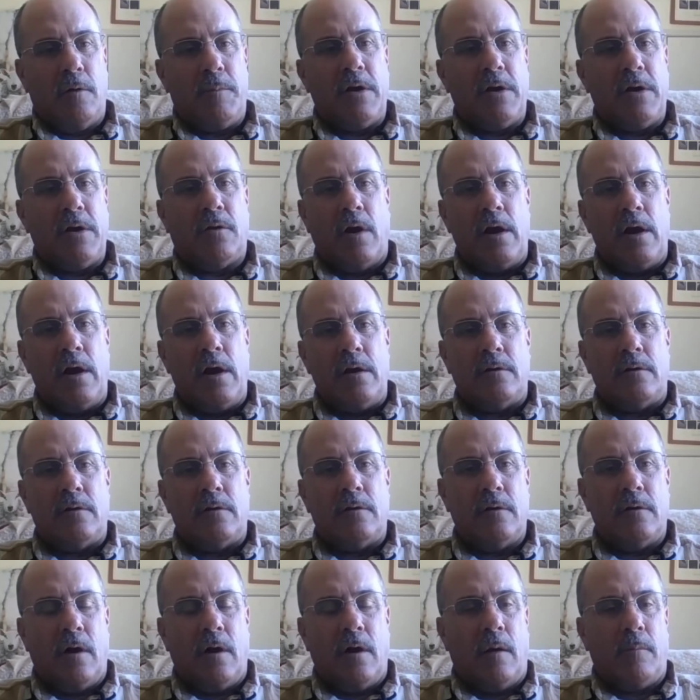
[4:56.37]
be great
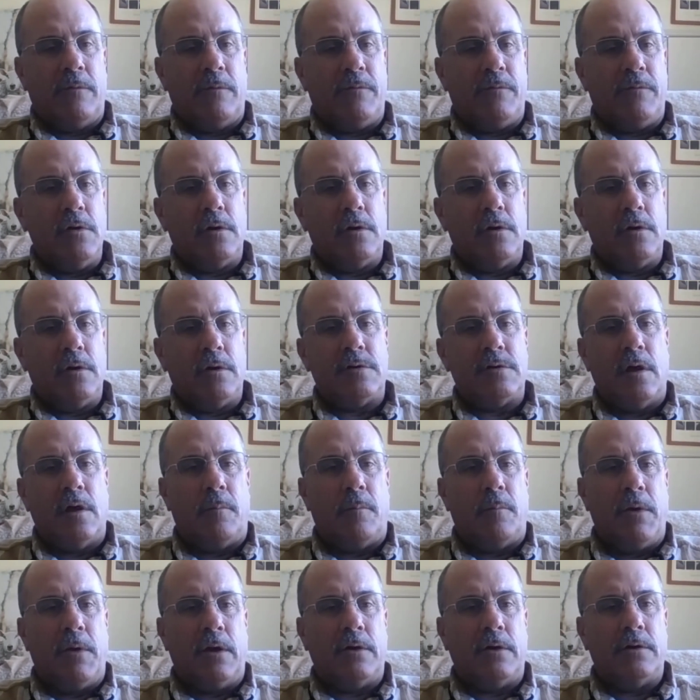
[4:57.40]
if you could send a
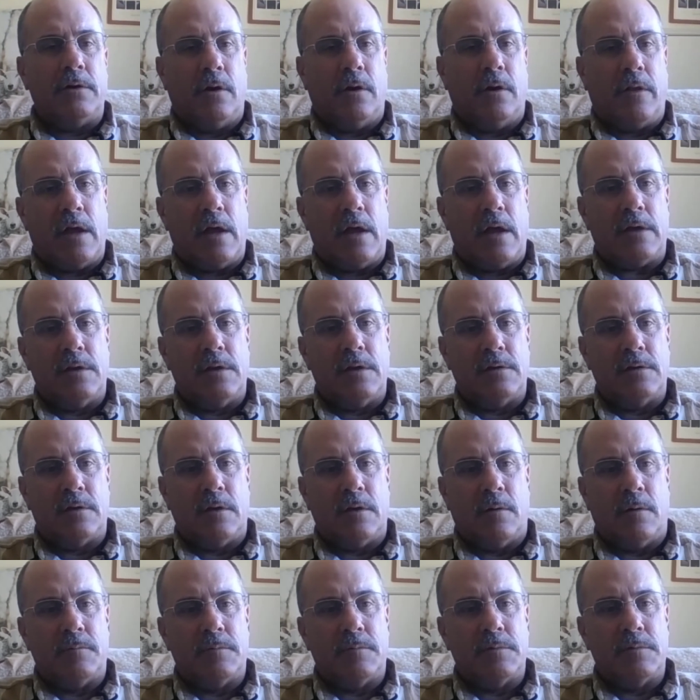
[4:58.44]
picture of that
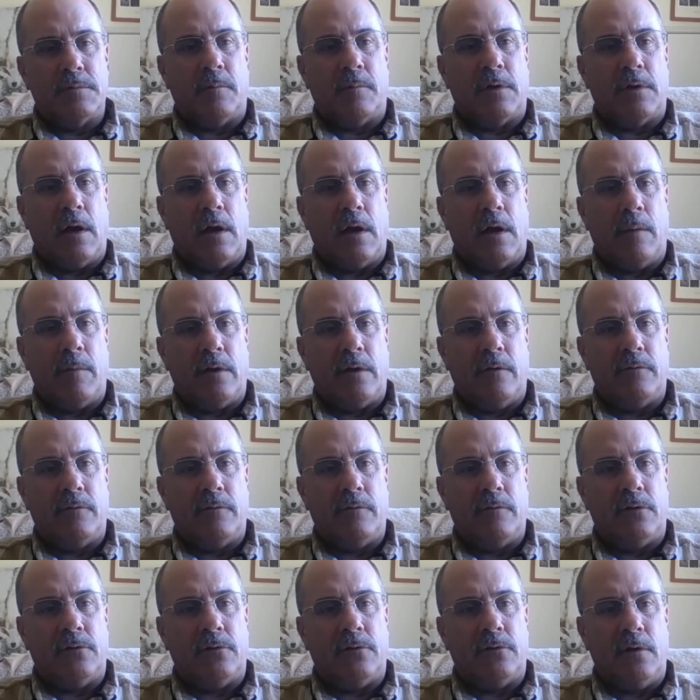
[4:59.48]
system sometime. I'd love
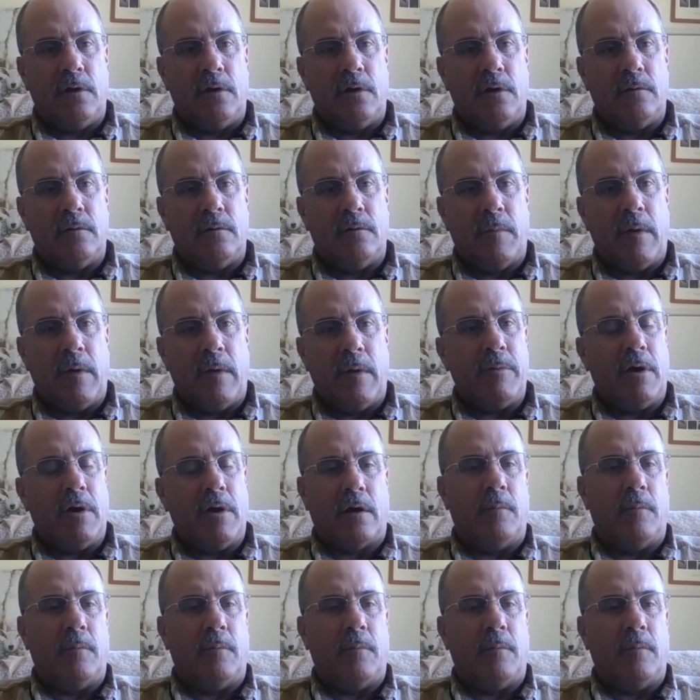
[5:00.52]
to see it, or maybe I'll.